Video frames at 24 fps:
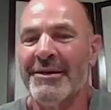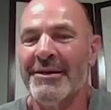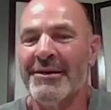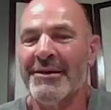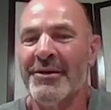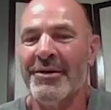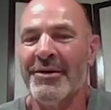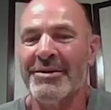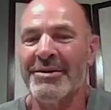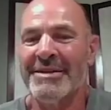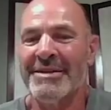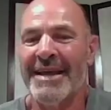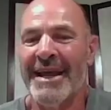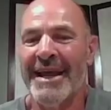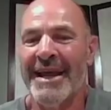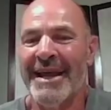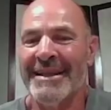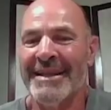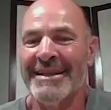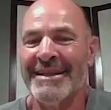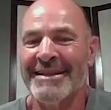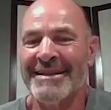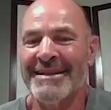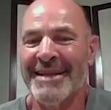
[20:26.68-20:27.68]
course I
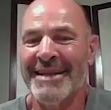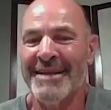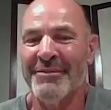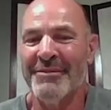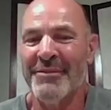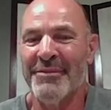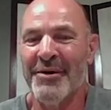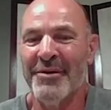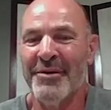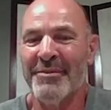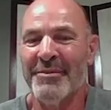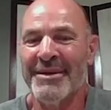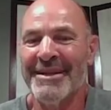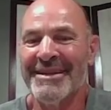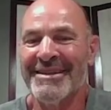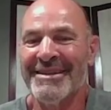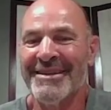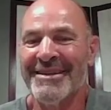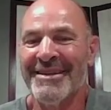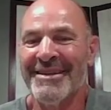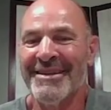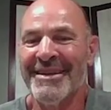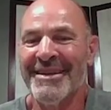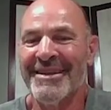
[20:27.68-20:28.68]
had the same moment.
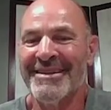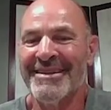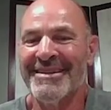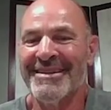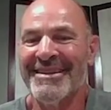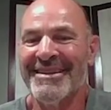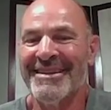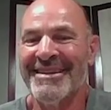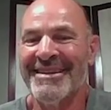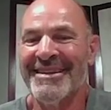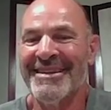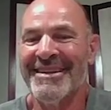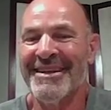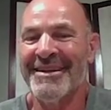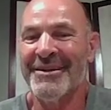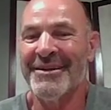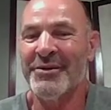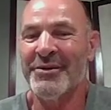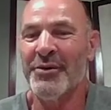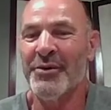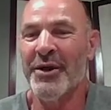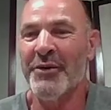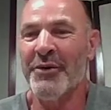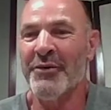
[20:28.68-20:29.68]
So they said,
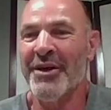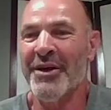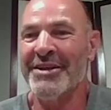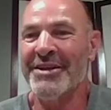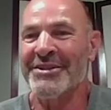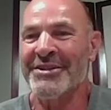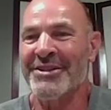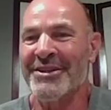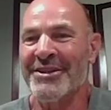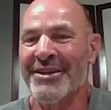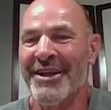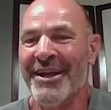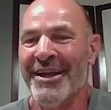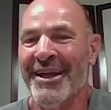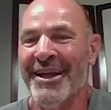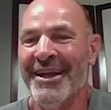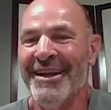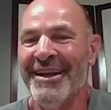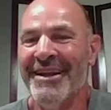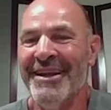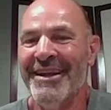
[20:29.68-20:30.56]
quit rushing, Dad.